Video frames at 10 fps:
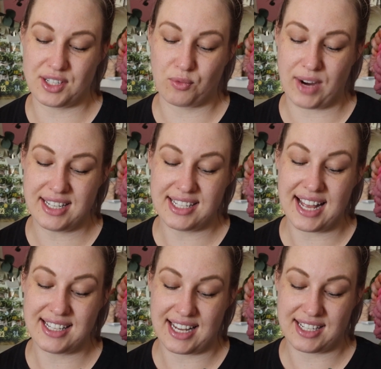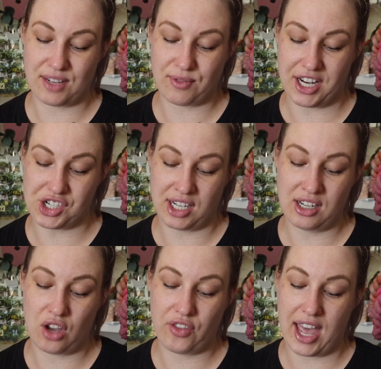is a red sand desert
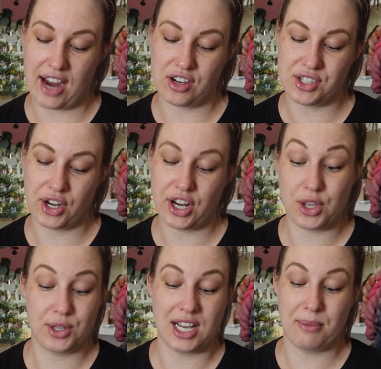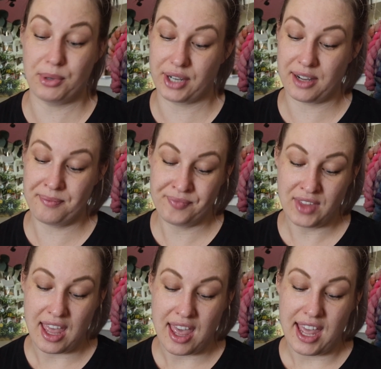region on the Arizona-Utah border.
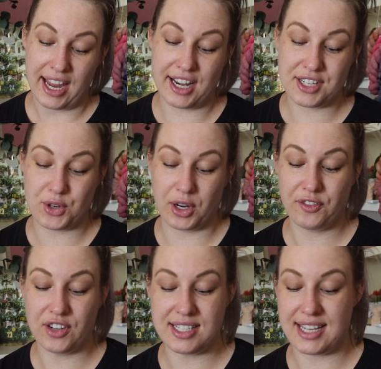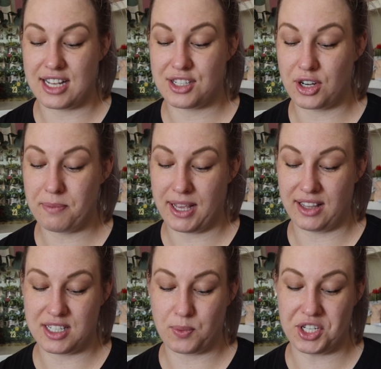It is known for its sandstone
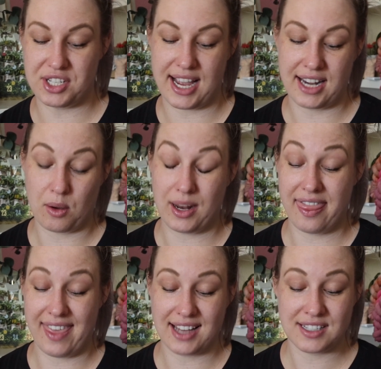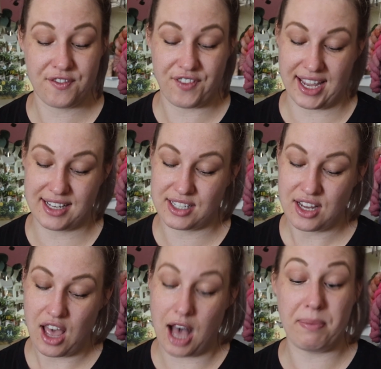pillars which stand 1,000 feet
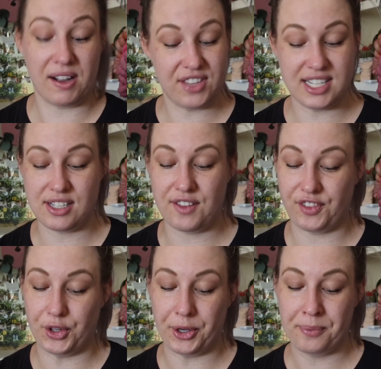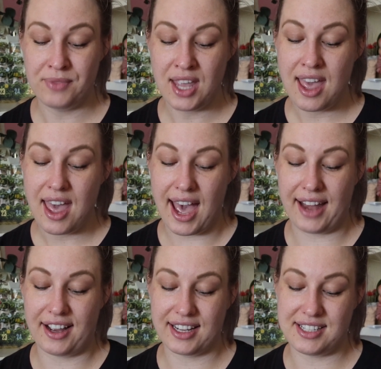above the desert floor
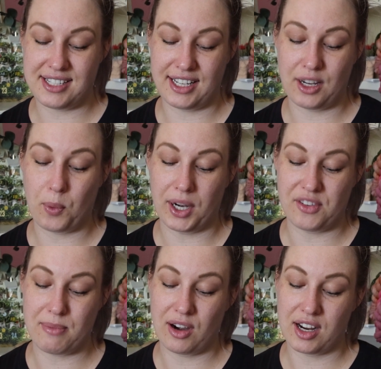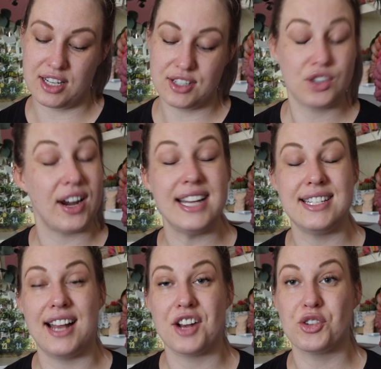and are considered one of America's
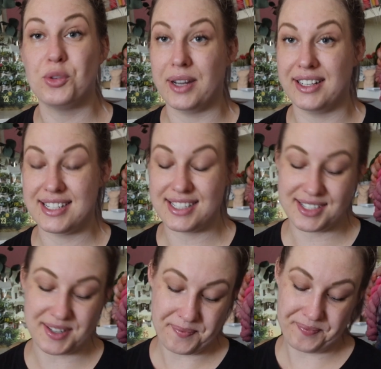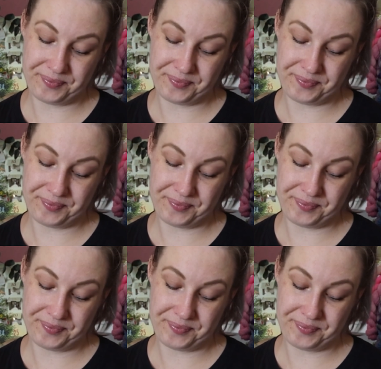great natural wonders.